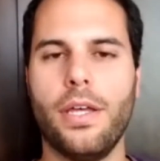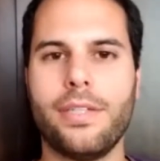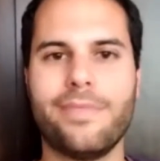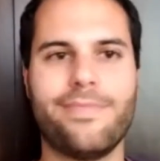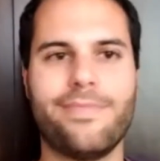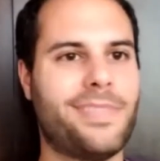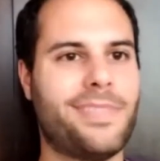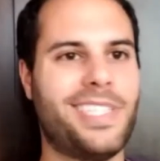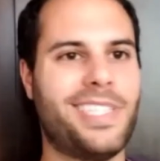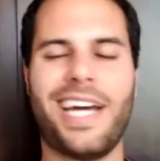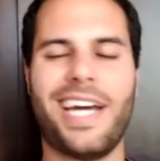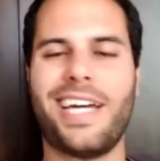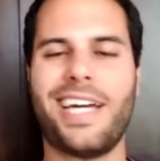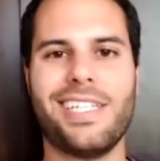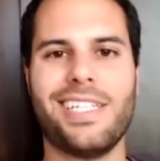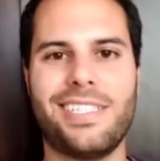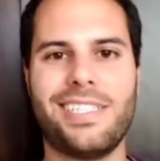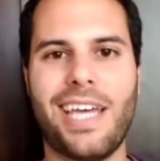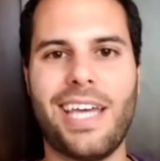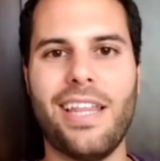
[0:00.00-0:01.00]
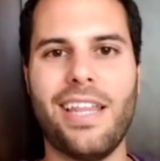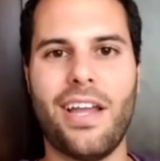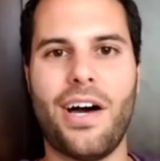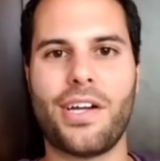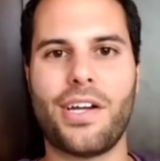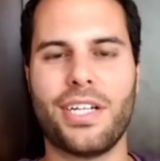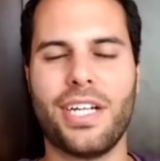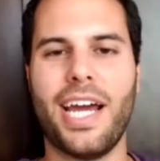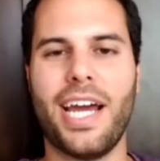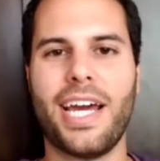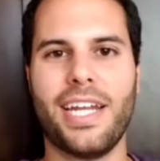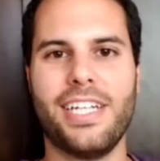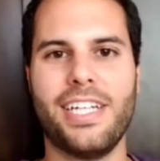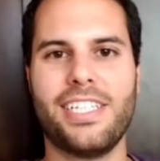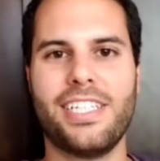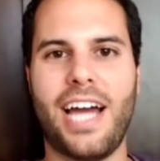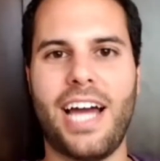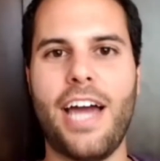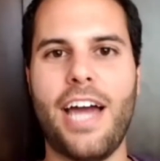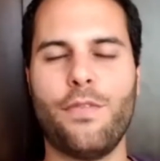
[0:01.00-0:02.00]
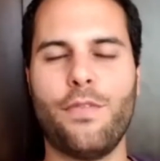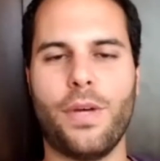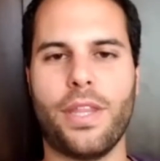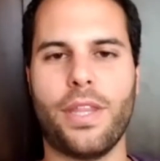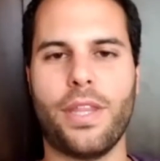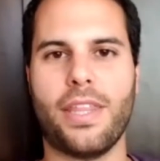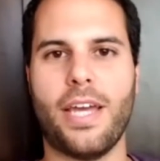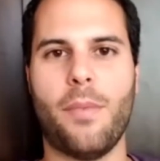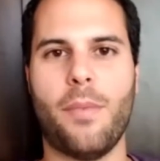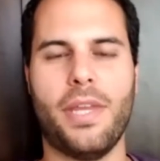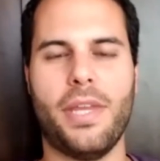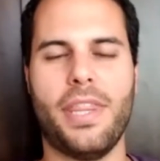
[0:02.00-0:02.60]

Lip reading: you're not going to stay long. You're not going to jive with them.